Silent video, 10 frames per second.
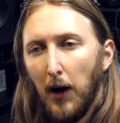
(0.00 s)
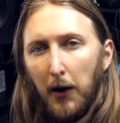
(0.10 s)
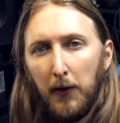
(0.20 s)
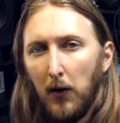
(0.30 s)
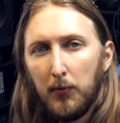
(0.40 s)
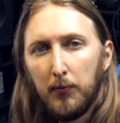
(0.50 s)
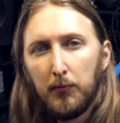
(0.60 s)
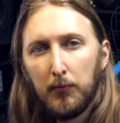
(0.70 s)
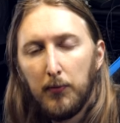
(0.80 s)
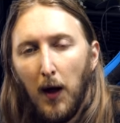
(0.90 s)
I don't know.
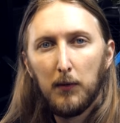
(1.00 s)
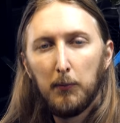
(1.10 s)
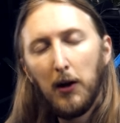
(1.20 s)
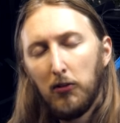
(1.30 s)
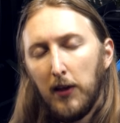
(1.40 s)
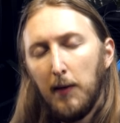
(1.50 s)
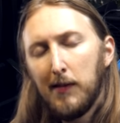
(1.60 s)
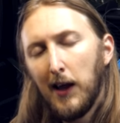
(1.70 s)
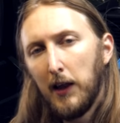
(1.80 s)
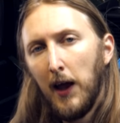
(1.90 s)
But it
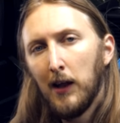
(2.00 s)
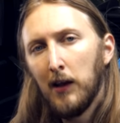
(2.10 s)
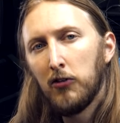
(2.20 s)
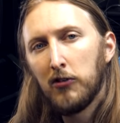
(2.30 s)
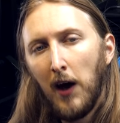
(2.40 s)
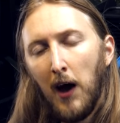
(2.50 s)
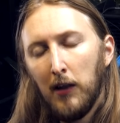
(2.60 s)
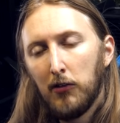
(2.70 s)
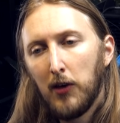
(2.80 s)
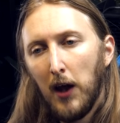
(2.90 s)
seems like the headless
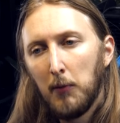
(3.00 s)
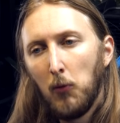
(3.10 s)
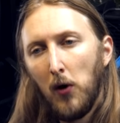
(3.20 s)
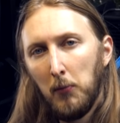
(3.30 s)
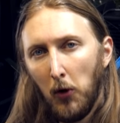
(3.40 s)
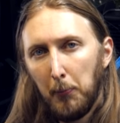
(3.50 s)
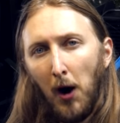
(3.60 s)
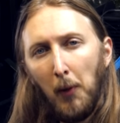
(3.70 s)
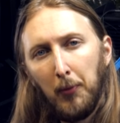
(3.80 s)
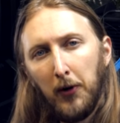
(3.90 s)
style is getting more and more
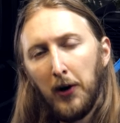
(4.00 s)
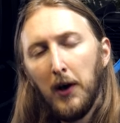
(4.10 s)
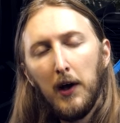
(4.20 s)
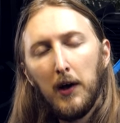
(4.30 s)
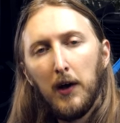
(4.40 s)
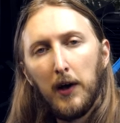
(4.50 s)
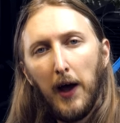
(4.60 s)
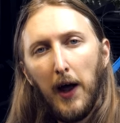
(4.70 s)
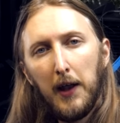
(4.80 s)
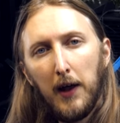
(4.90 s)
popular.
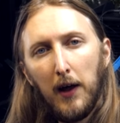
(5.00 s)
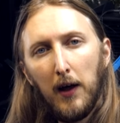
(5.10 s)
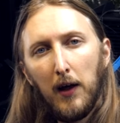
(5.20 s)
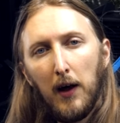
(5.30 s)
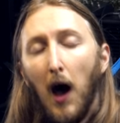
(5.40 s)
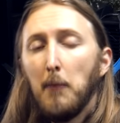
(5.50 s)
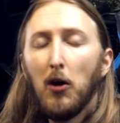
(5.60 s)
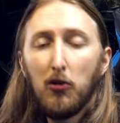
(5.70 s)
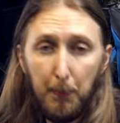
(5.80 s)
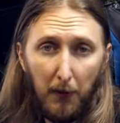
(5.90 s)
And I
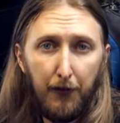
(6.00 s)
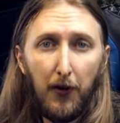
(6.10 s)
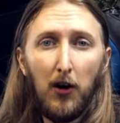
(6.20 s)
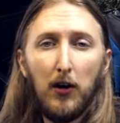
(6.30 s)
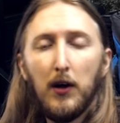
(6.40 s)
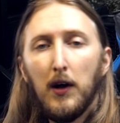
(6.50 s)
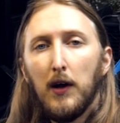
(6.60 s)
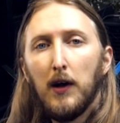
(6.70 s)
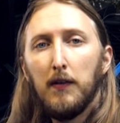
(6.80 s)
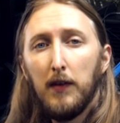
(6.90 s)
much prefer
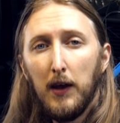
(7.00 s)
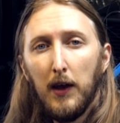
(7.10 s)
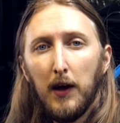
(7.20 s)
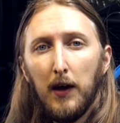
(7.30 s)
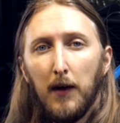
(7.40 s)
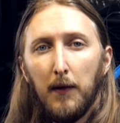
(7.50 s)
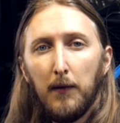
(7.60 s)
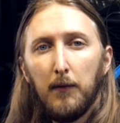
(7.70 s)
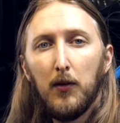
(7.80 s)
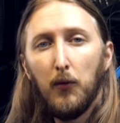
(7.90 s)
the
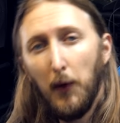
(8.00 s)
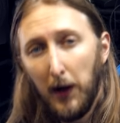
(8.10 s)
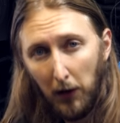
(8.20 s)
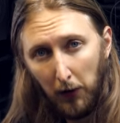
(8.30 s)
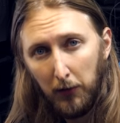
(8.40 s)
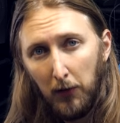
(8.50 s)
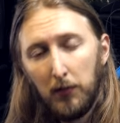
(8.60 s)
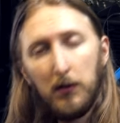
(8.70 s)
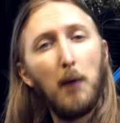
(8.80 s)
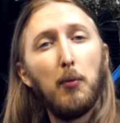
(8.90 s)
regular
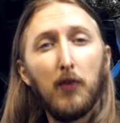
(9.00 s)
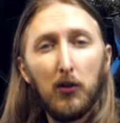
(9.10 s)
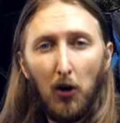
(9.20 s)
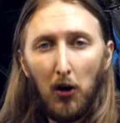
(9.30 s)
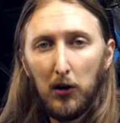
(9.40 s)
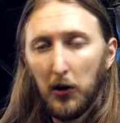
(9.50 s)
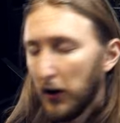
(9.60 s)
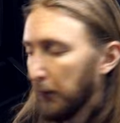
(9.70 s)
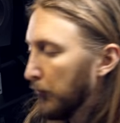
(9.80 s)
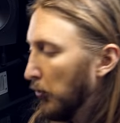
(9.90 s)
type of guitar
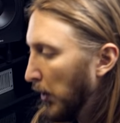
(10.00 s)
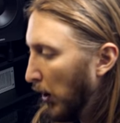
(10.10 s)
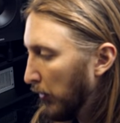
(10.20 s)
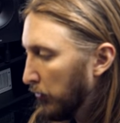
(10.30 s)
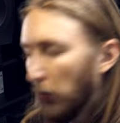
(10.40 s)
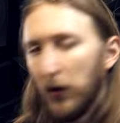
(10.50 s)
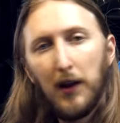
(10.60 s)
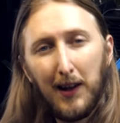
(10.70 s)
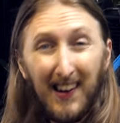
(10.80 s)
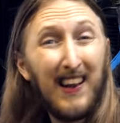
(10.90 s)
look, to be honest. Or
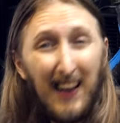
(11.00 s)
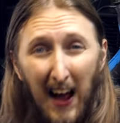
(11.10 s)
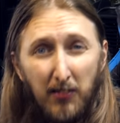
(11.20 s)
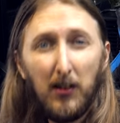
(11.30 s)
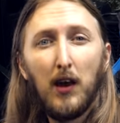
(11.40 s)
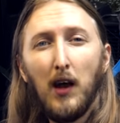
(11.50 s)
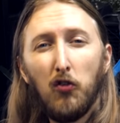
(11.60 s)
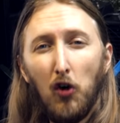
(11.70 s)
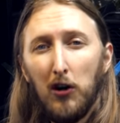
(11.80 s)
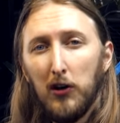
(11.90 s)
like the classic
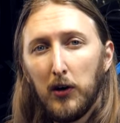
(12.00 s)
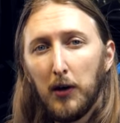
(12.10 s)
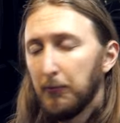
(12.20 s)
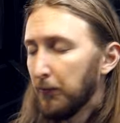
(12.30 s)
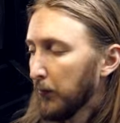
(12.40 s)
guitar look.